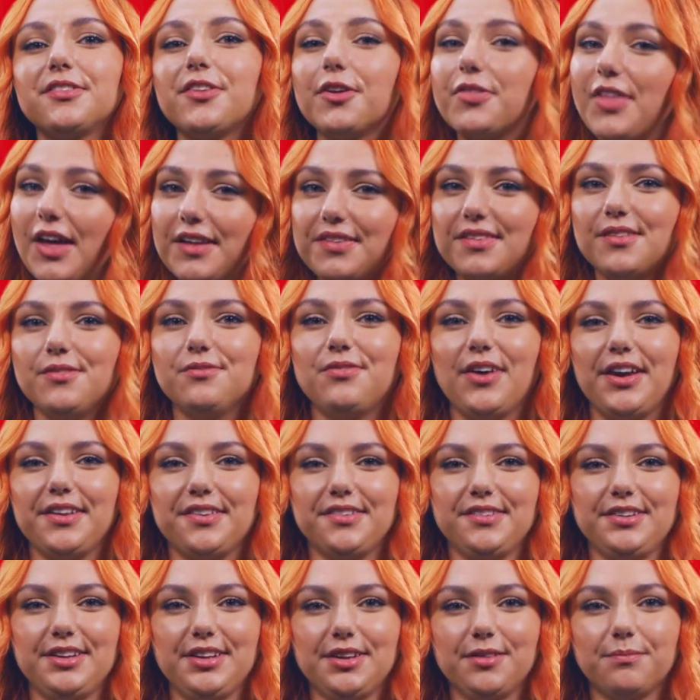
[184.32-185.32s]
so that's
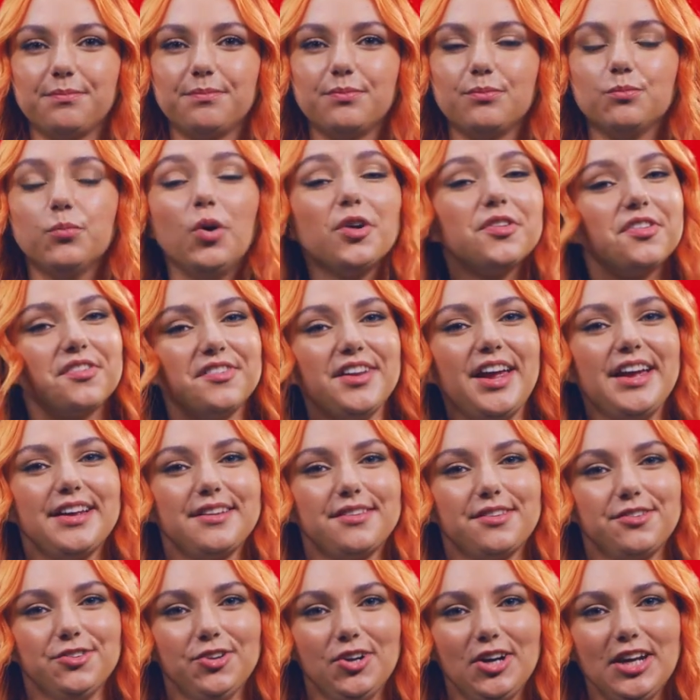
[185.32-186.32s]
investing. What's
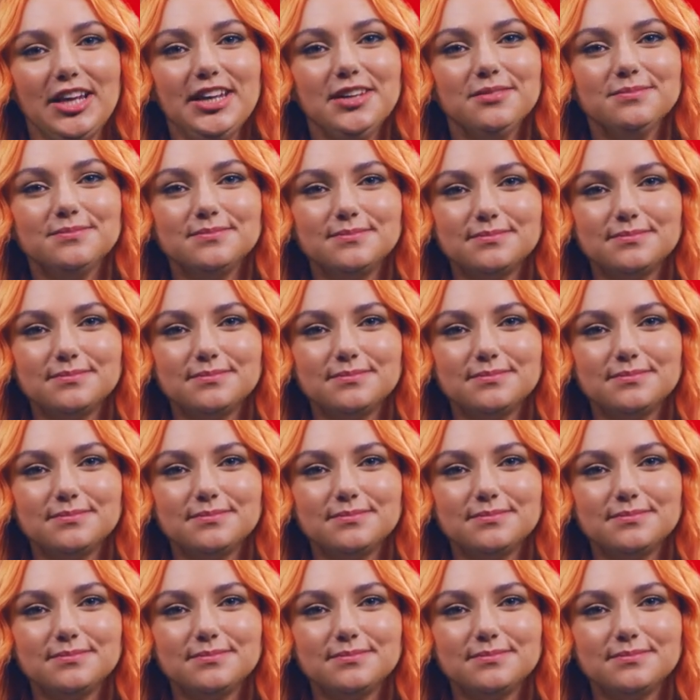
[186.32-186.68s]
next, Nolly?